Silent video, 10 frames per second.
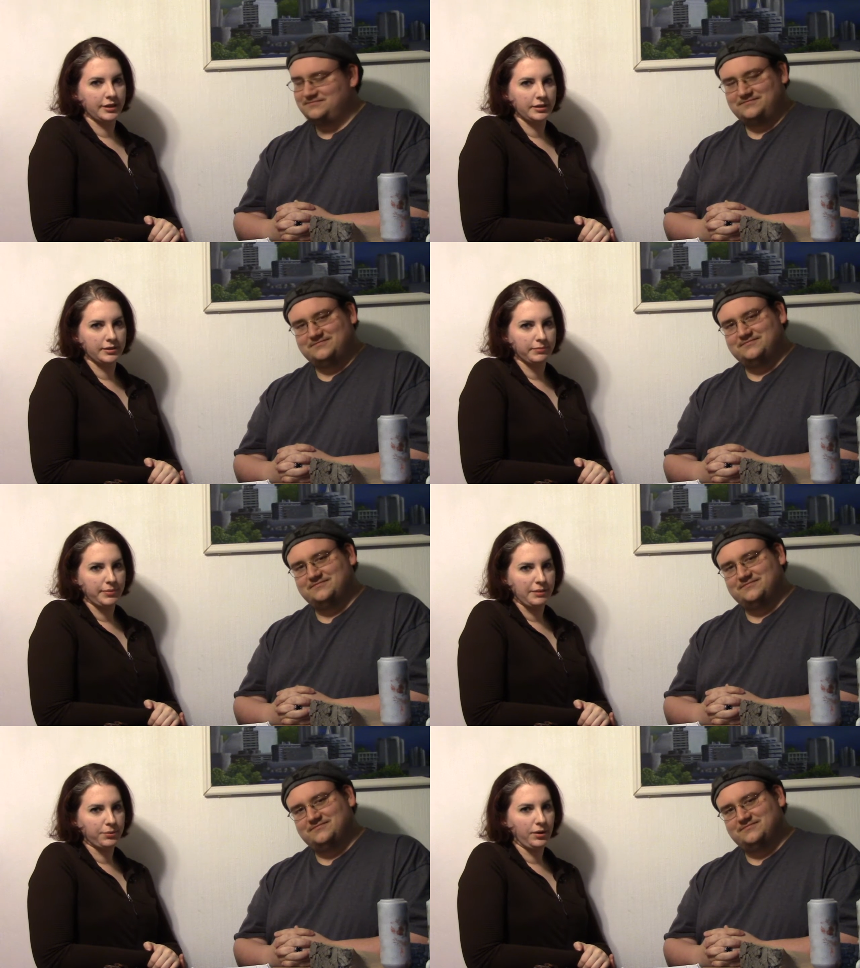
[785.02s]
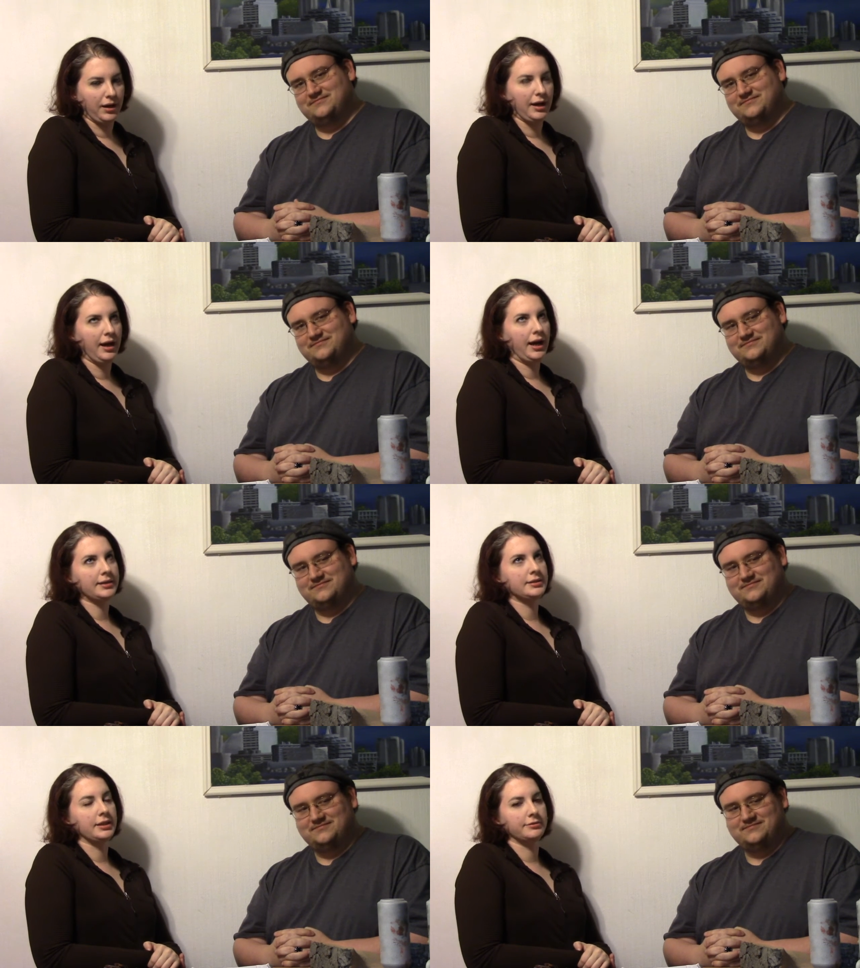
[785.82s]
Speaker 1: fun people.
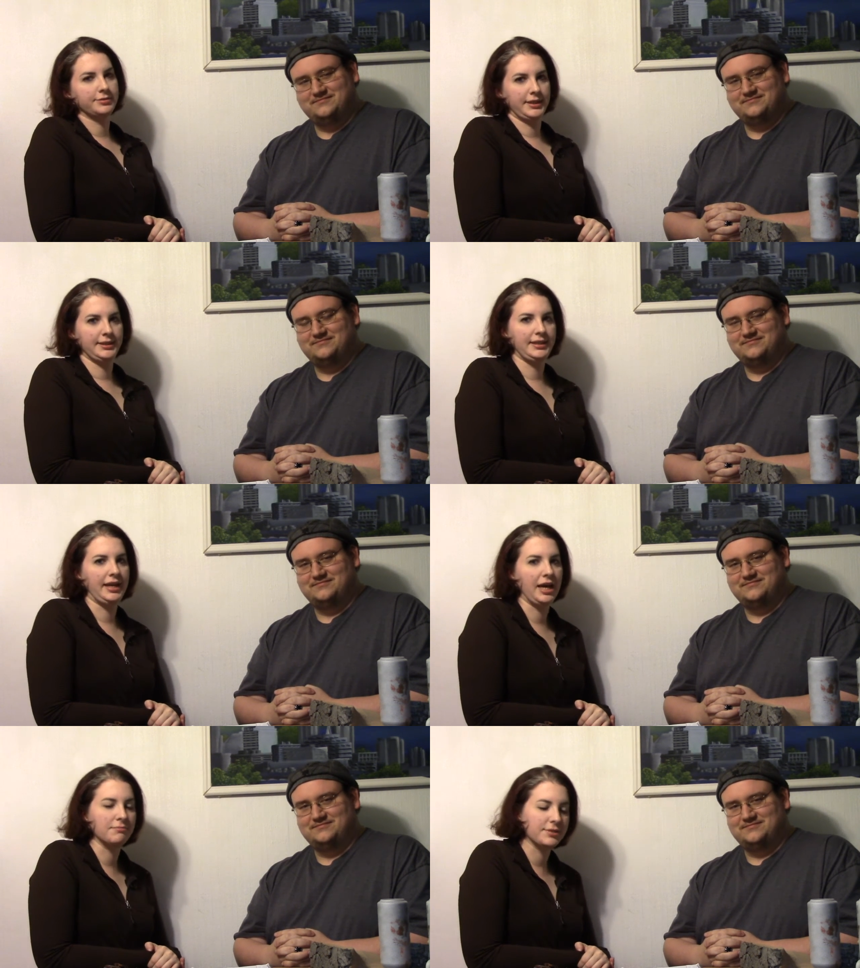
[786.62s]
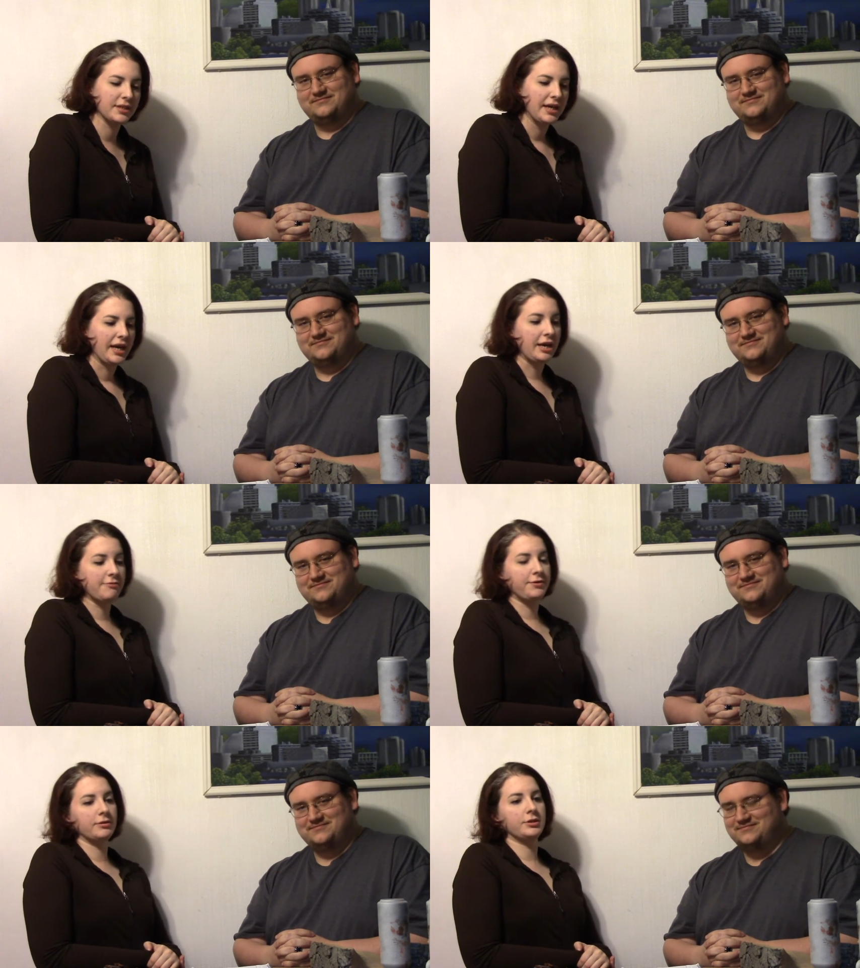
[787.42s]
Lots of fun games.
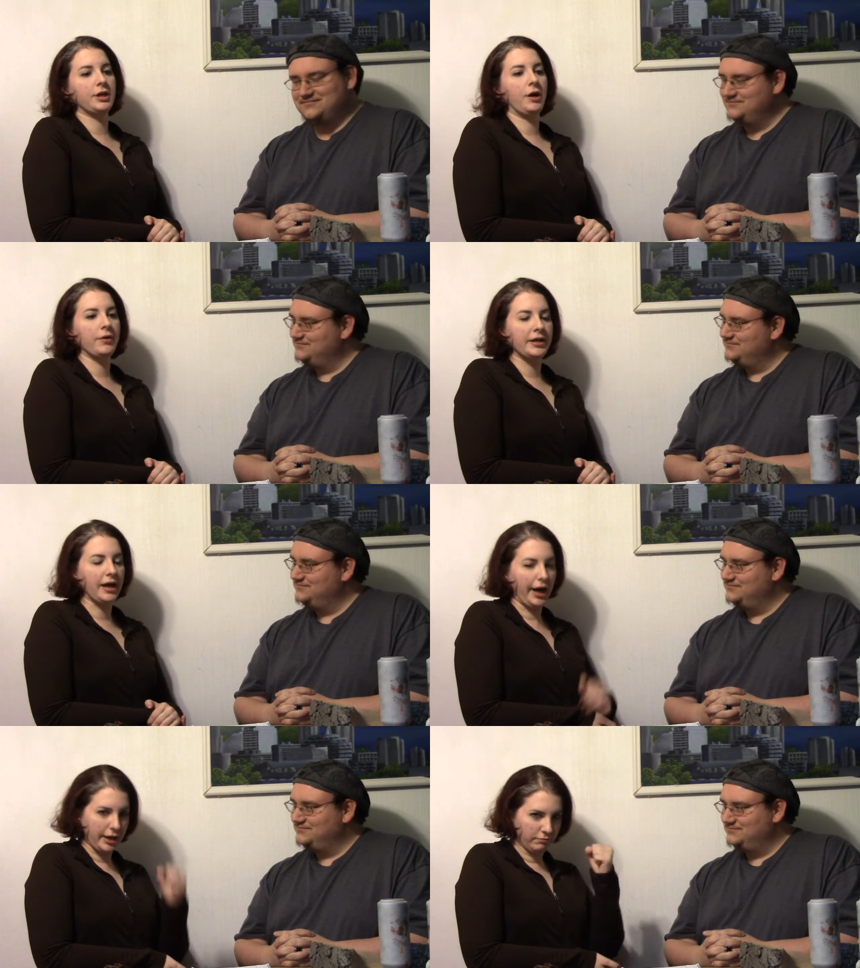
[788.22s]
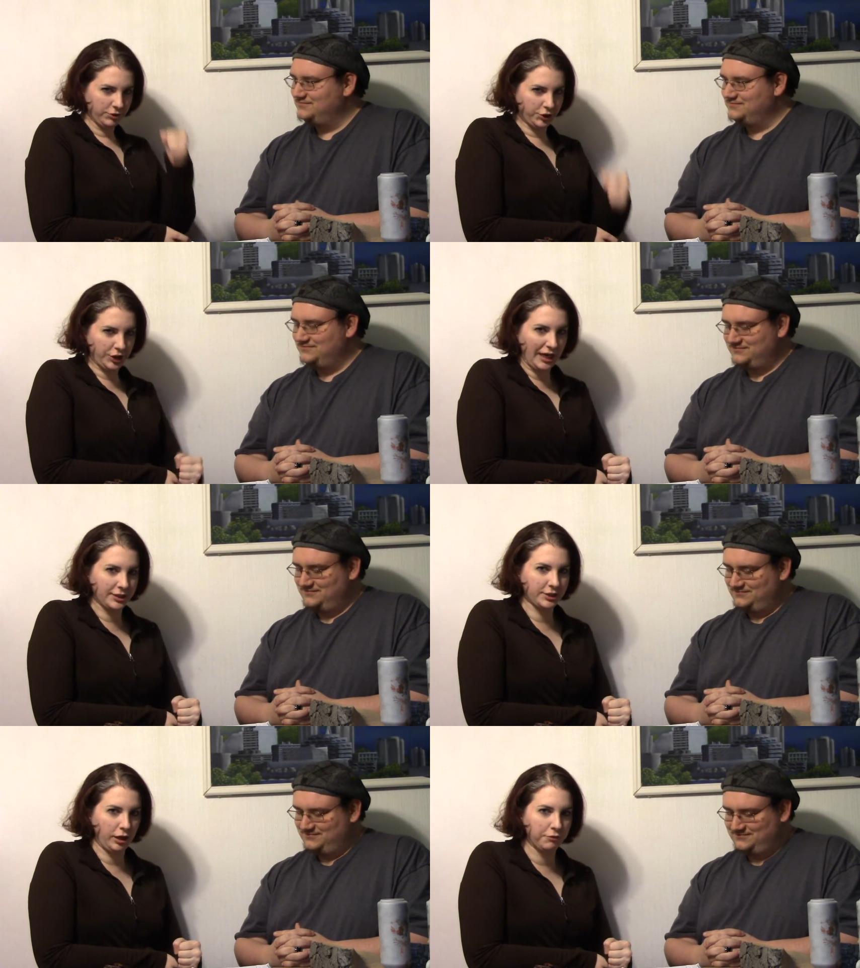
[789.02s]
If you're going, I am
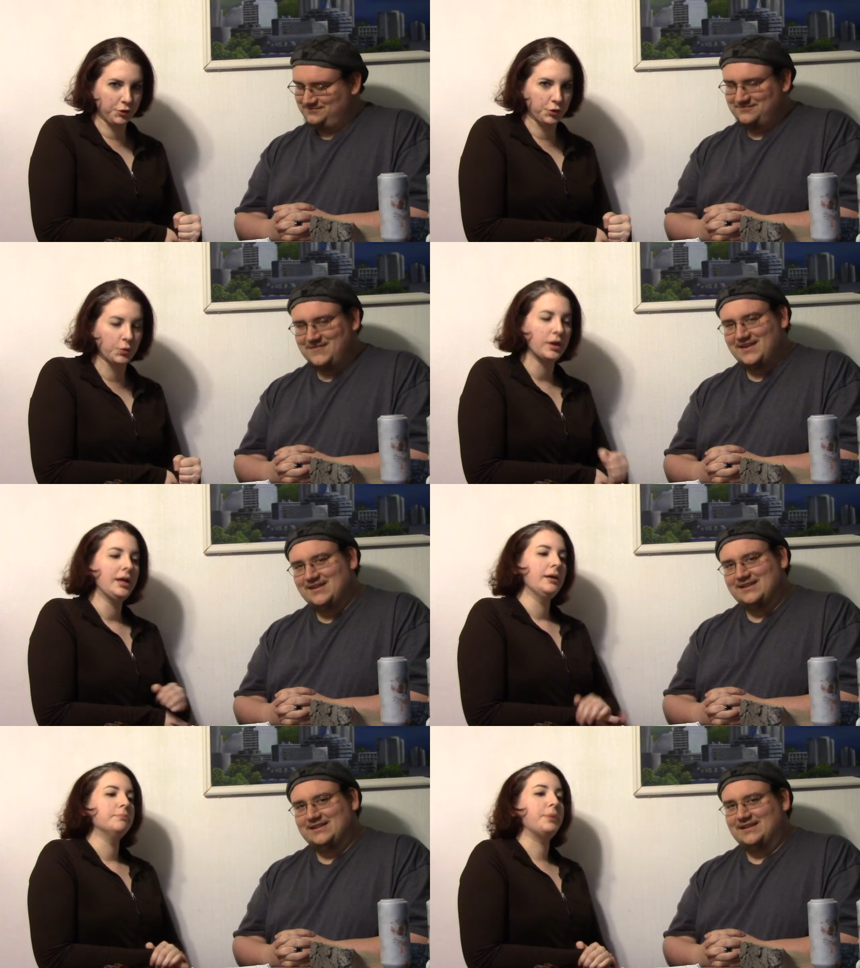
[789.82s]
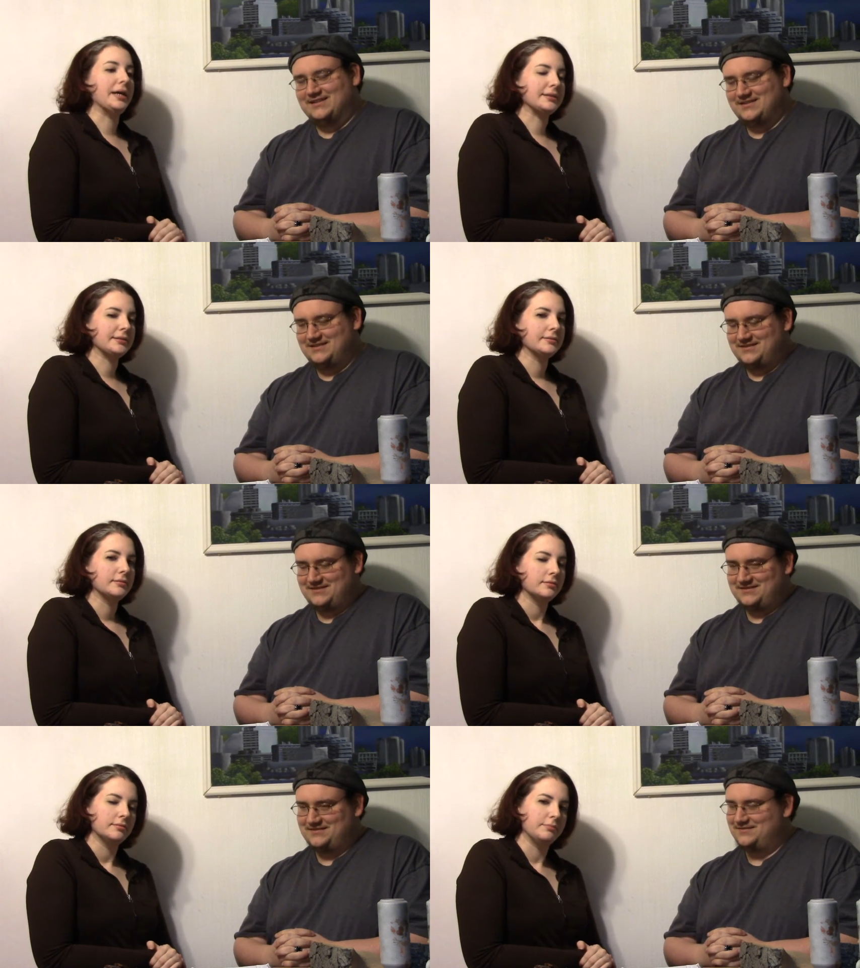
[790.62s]
jealous of you. But
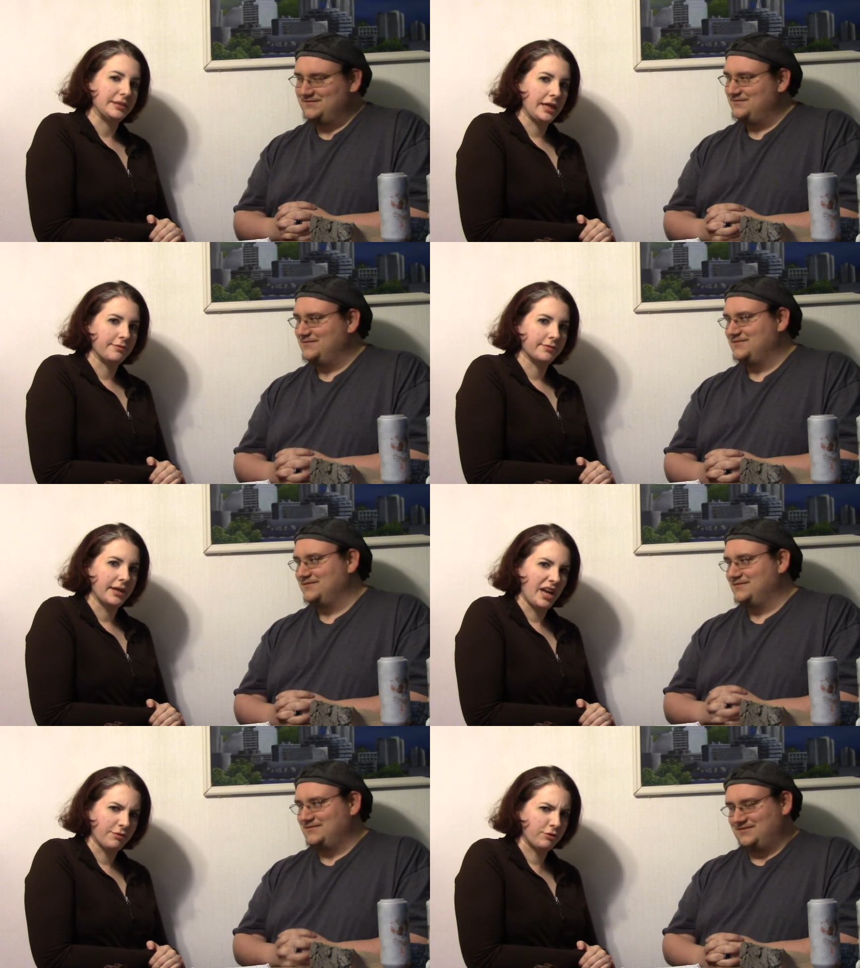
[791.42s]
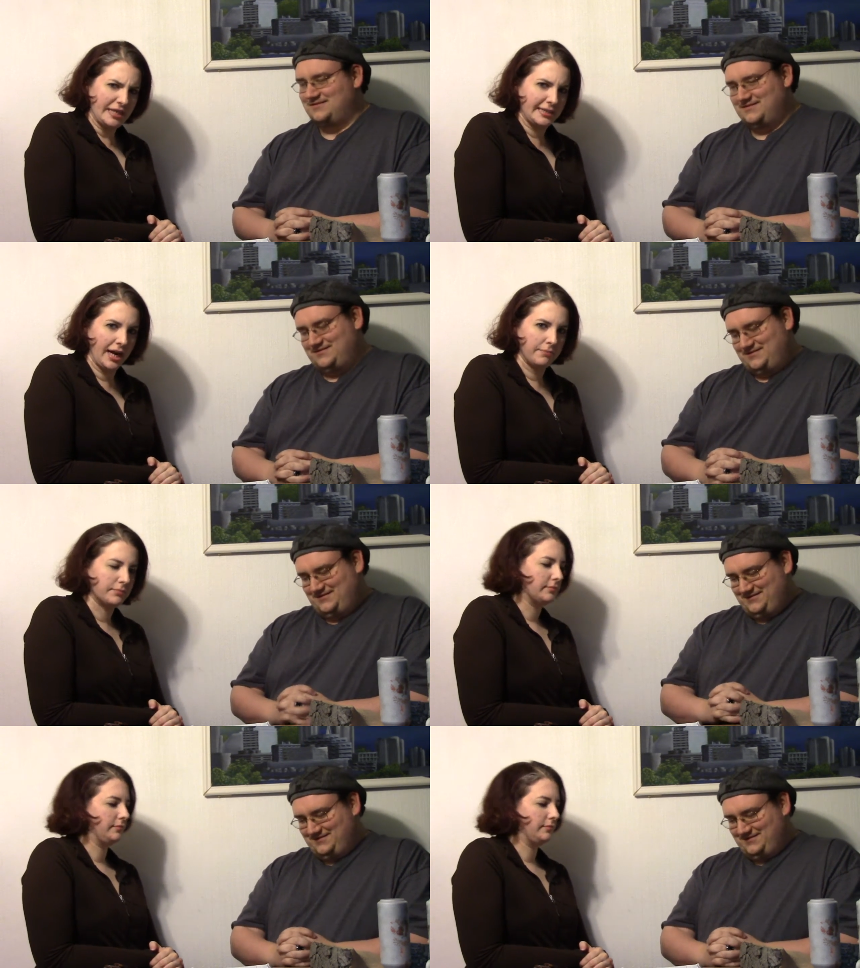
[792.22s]
be safe and have a great time.